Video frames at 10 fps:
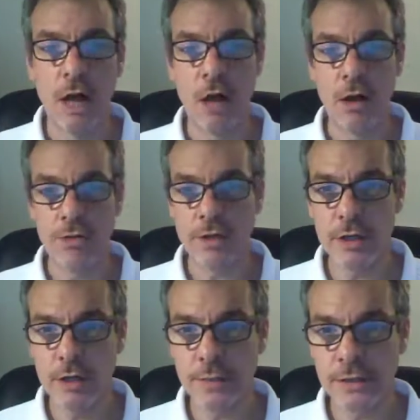on the
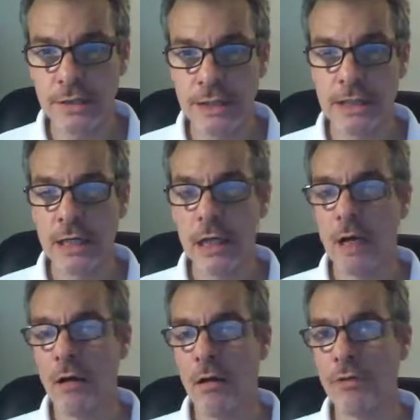company,
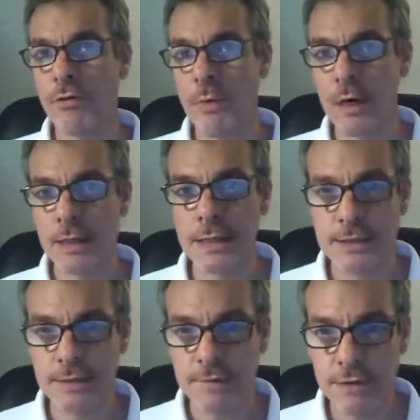on the market
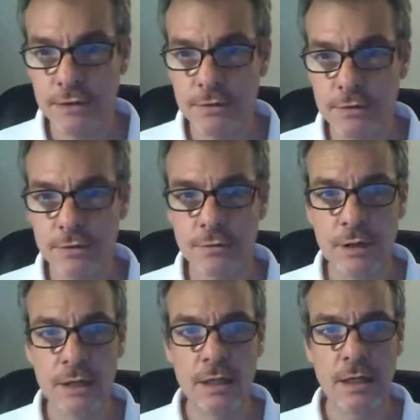in the
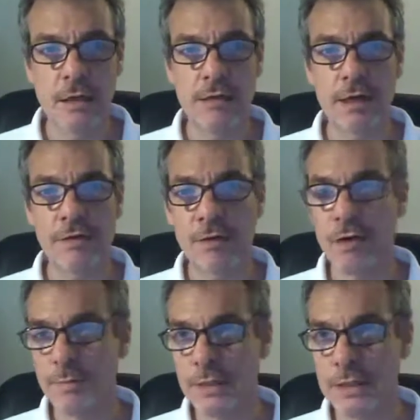industry that the
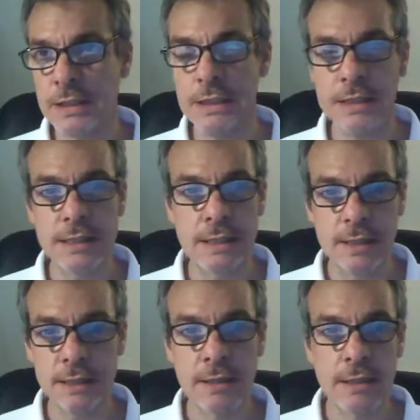company is
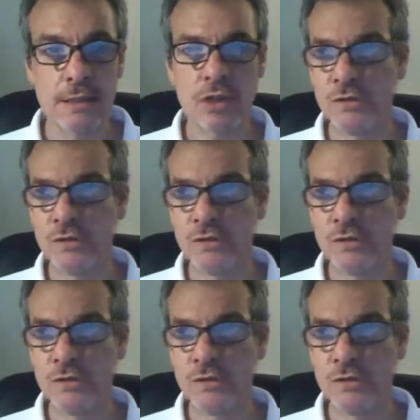in. So